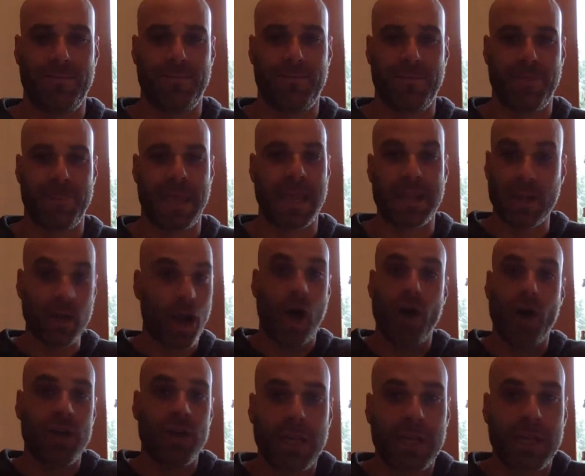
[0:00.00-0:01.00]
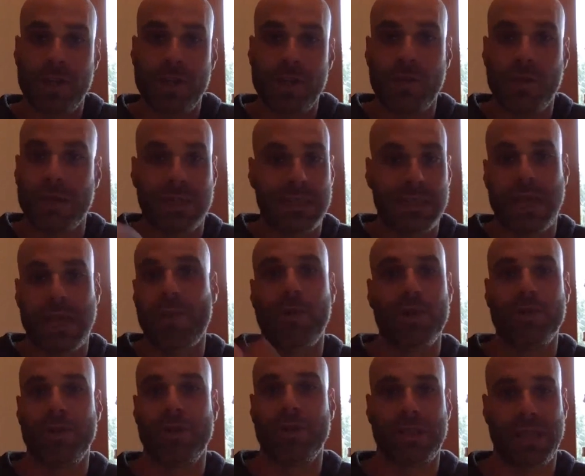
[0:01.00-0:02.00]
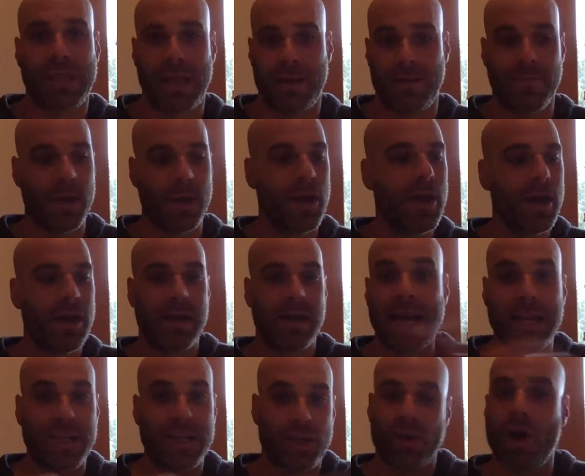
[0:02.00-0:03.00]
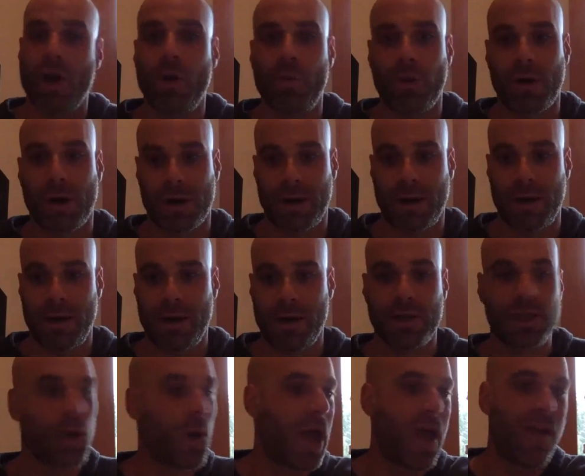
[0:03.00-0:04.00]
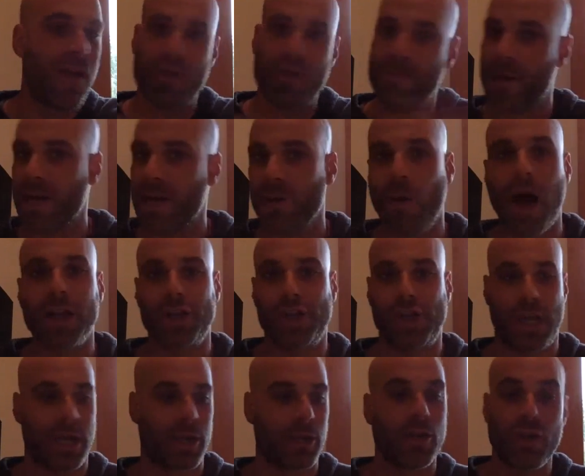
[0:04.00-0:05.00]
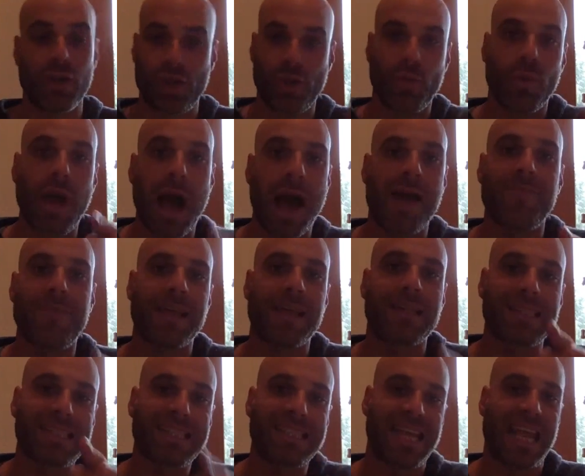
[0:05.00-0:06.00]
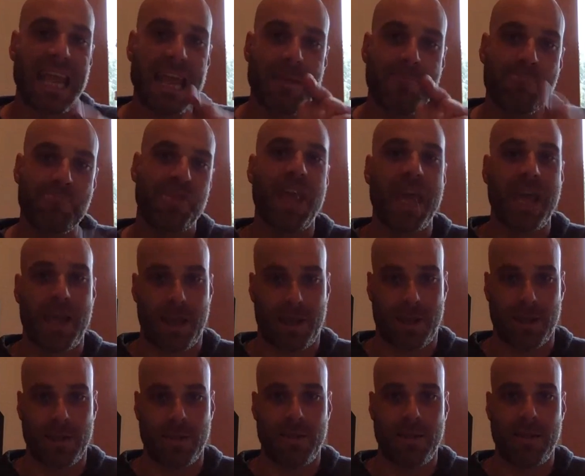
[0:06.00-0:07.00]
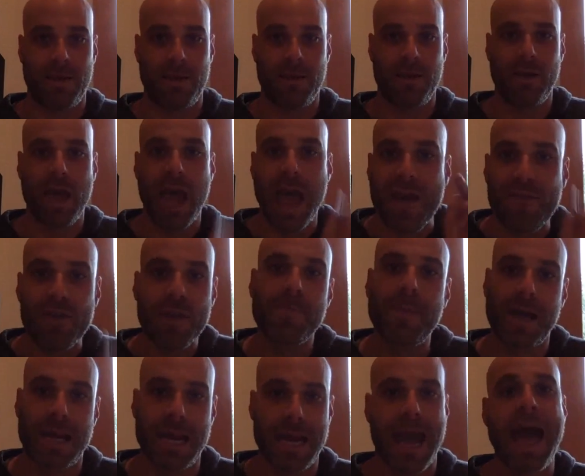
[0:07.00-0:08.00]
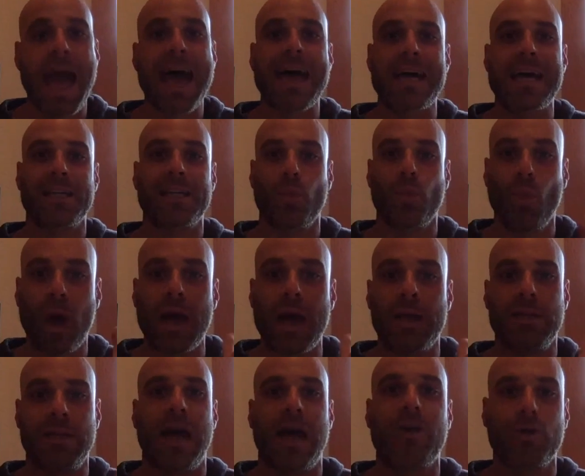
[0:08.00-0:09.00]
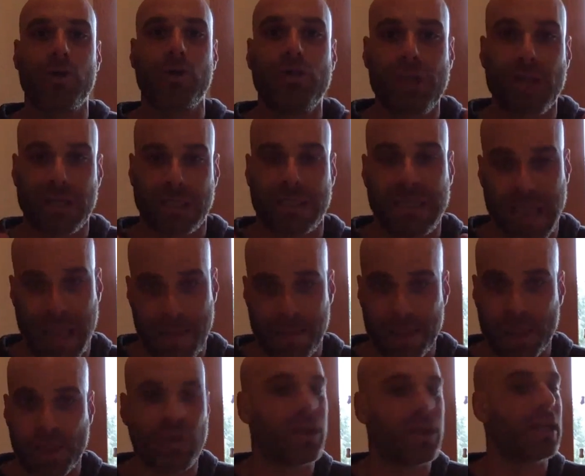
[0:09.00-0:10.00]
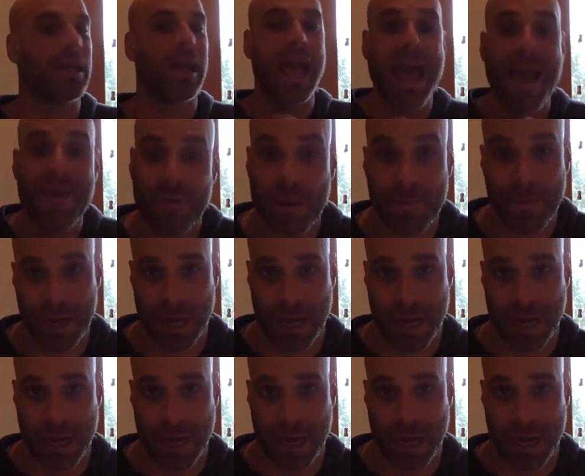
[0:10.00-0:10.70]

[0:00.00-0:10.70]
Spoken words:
And all you need to do is say what you just said. That's your homework. So everybody watching, you got that same thing. Everybody has what Hinanu just demonstrated. Everybody.